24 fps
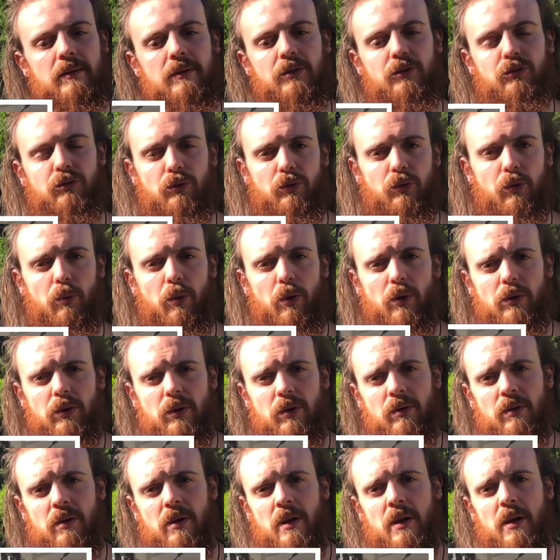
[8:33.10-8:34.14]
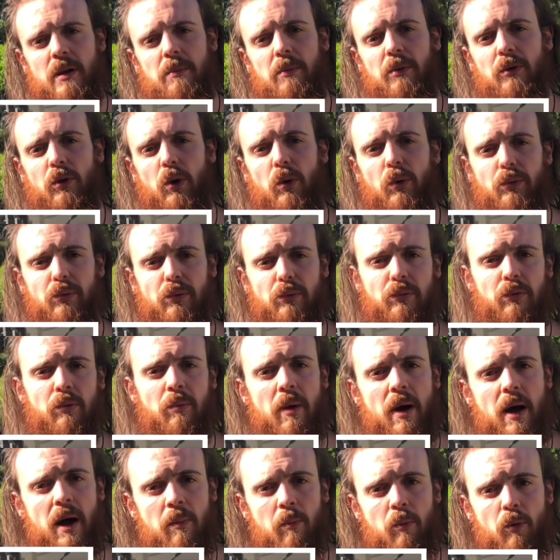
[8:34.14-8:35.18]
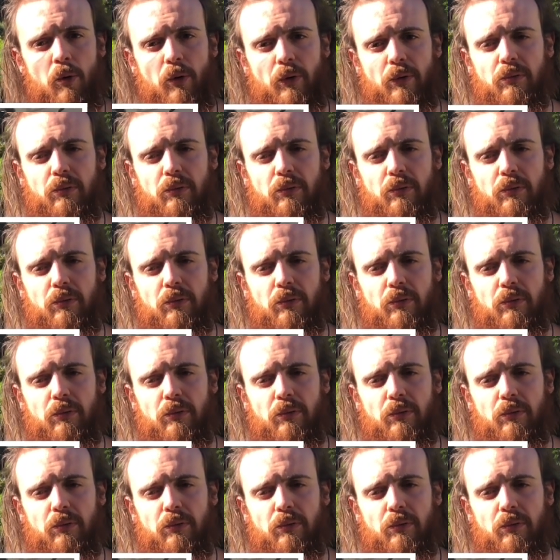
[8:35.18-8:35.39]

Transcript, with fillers: shoulder work but also some armor.